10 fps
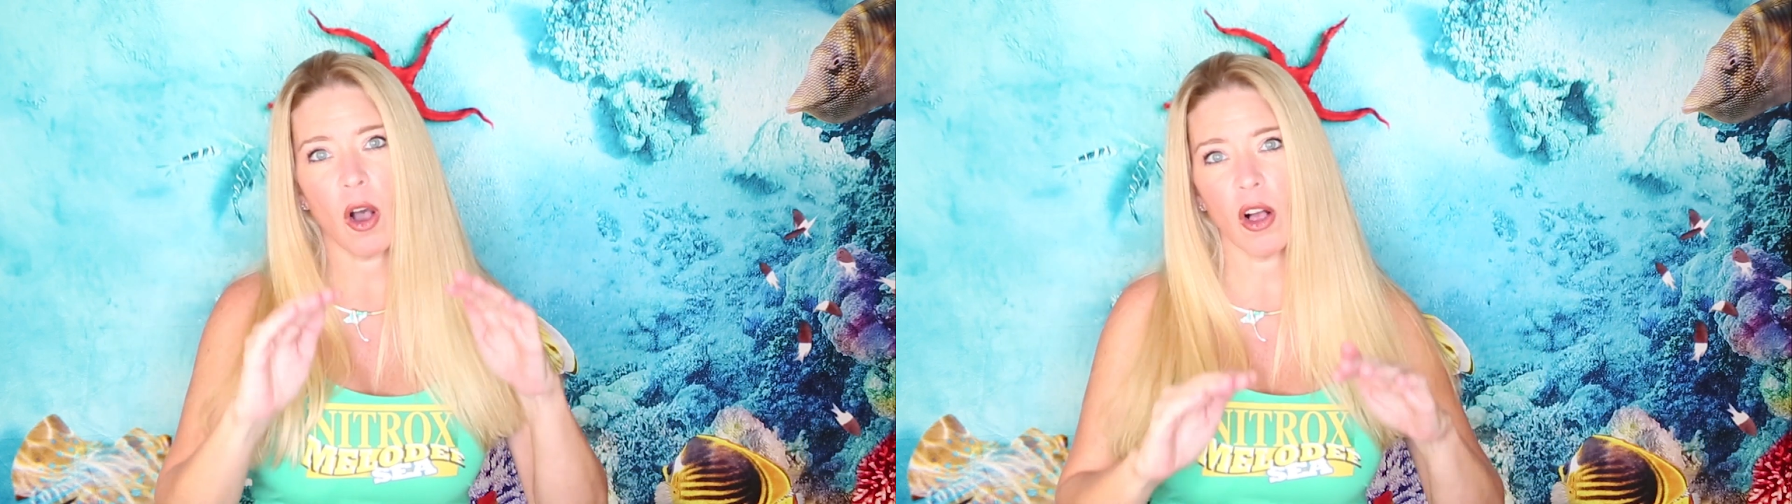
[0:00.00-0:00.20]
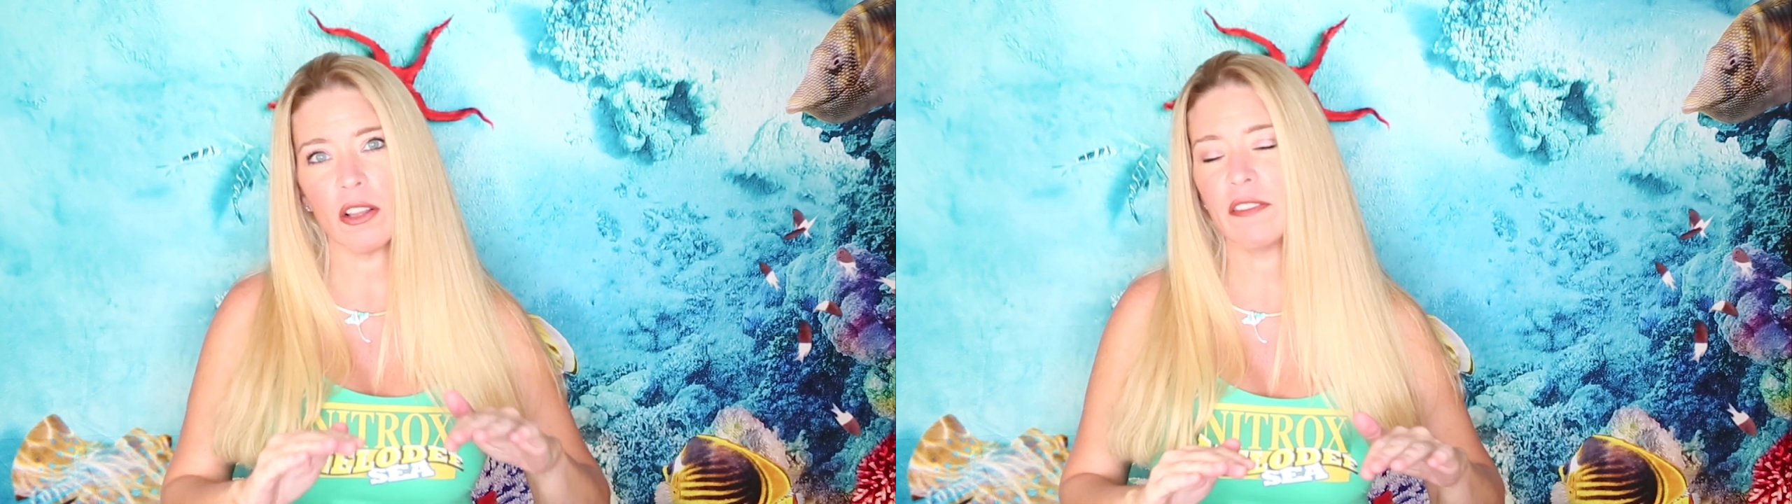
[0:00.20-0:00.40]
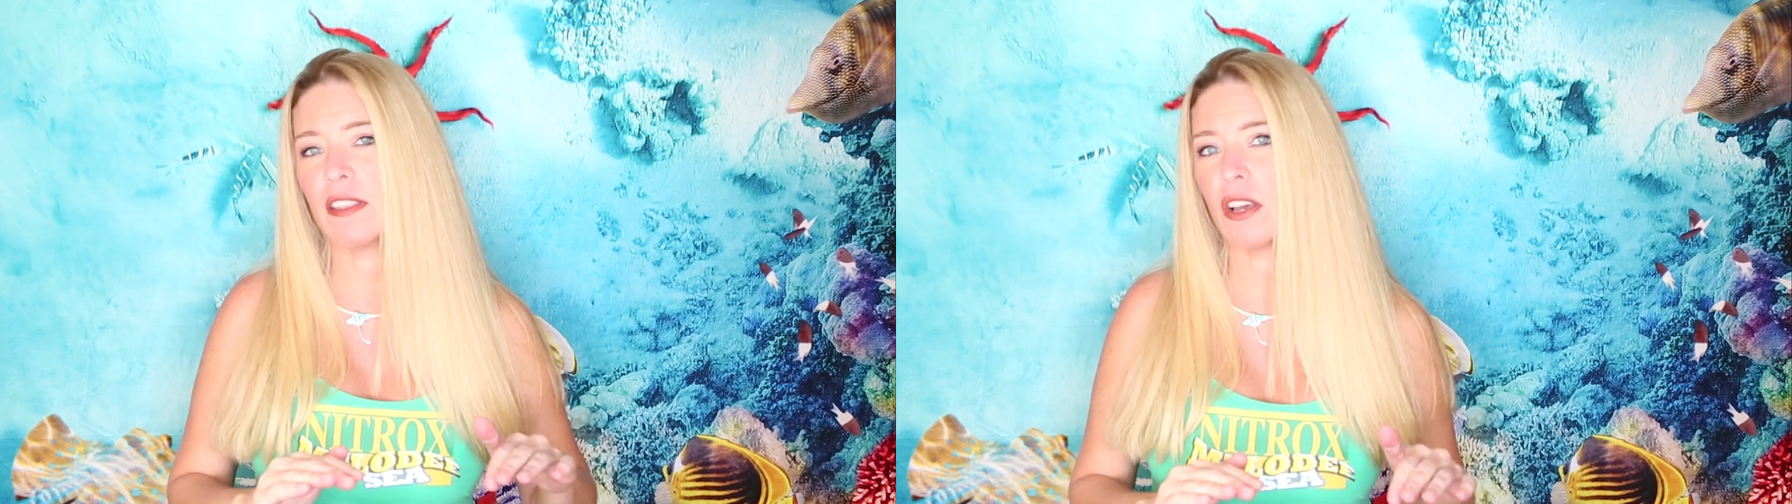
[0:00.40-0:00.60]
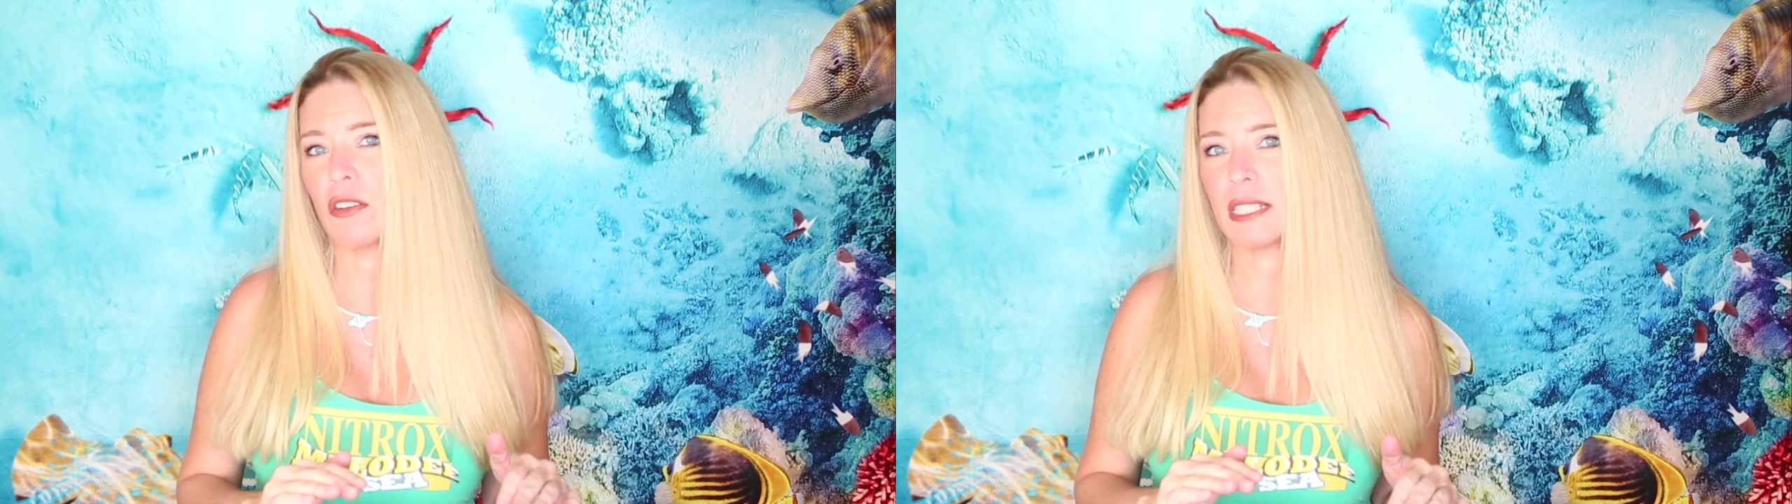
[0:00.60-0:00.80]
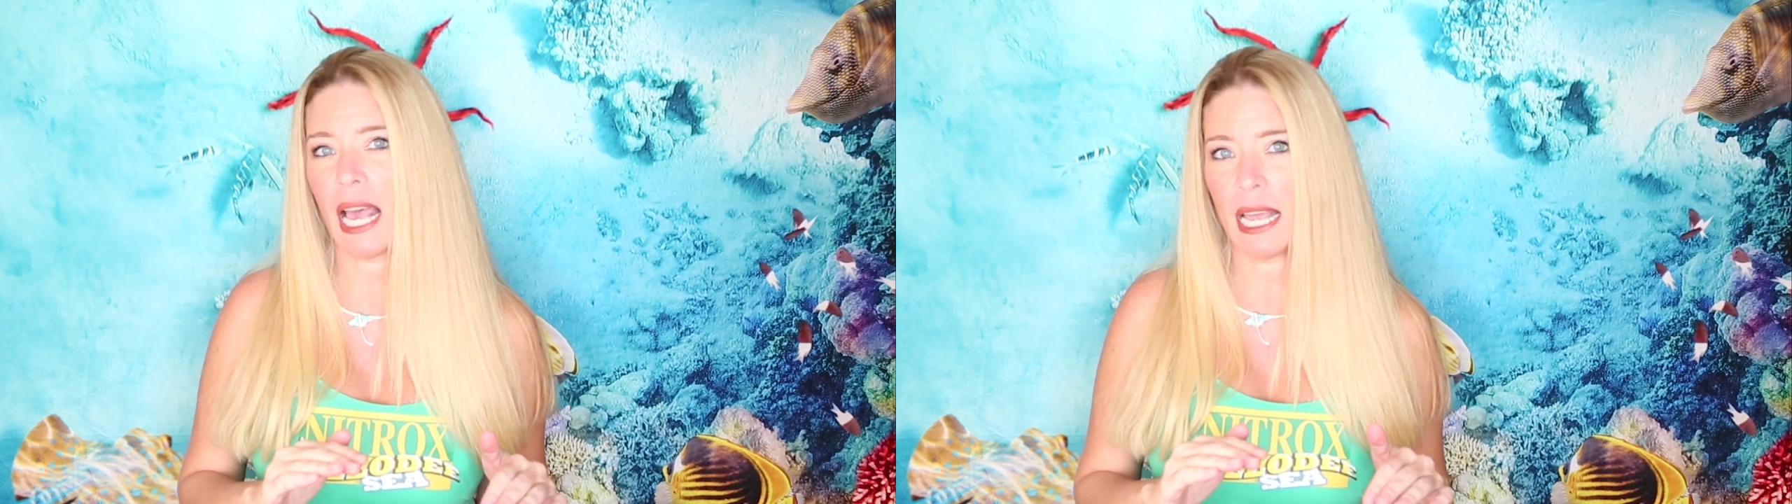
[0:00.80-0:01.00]
all of
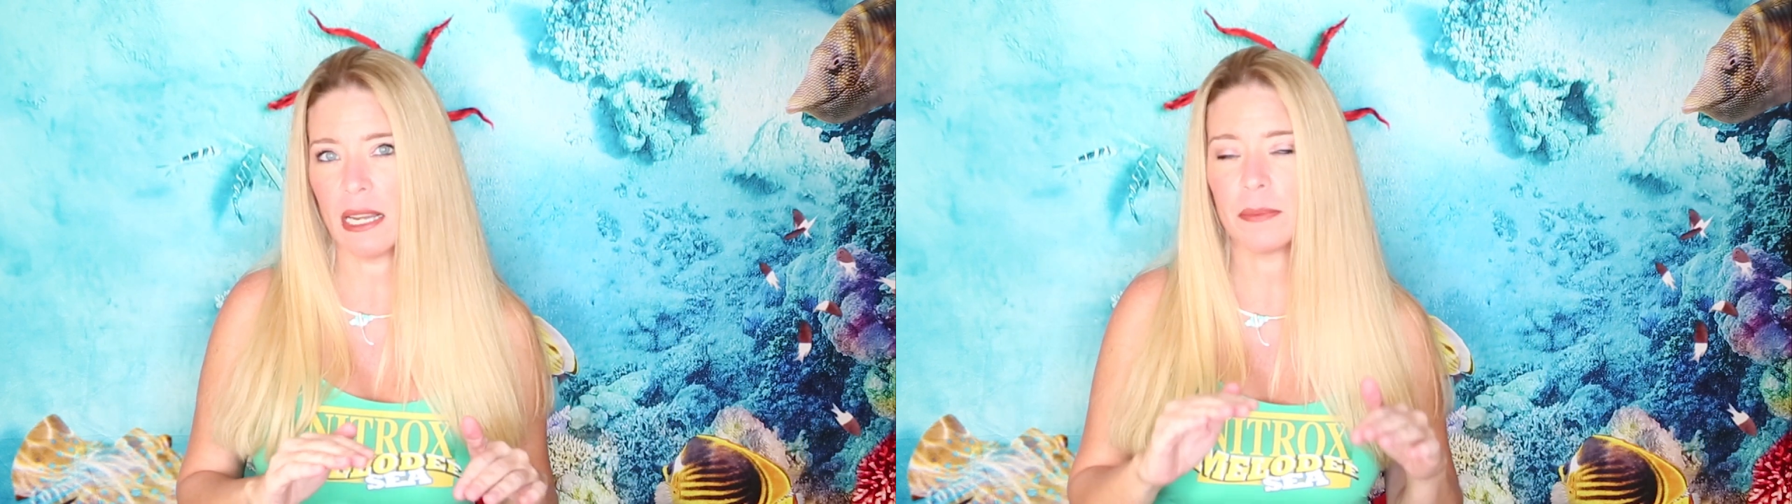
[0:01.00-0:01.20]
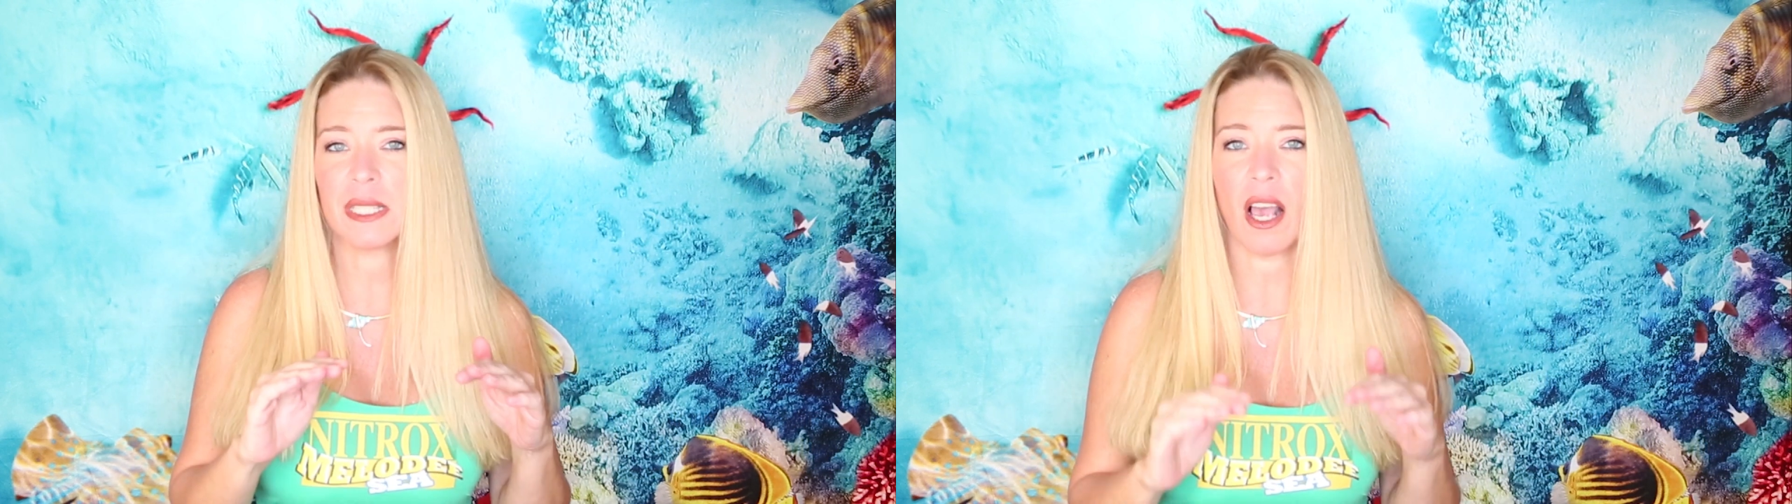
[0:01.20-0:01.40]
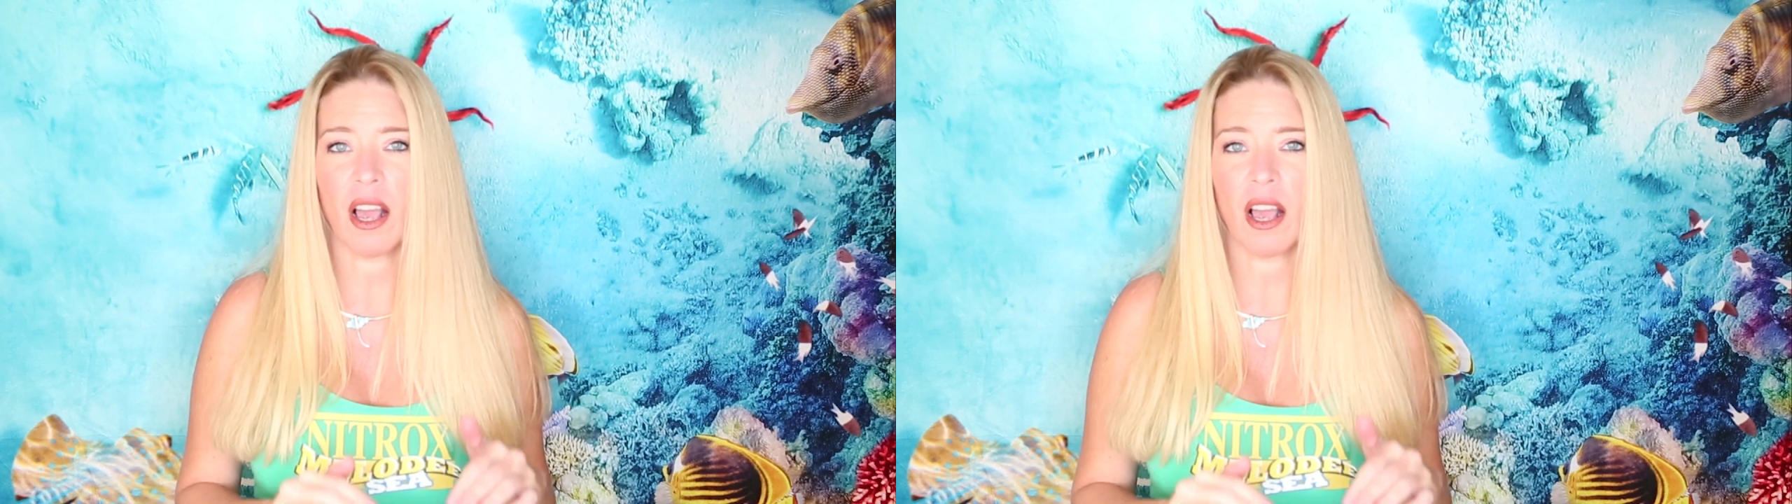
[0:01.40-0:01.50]
those items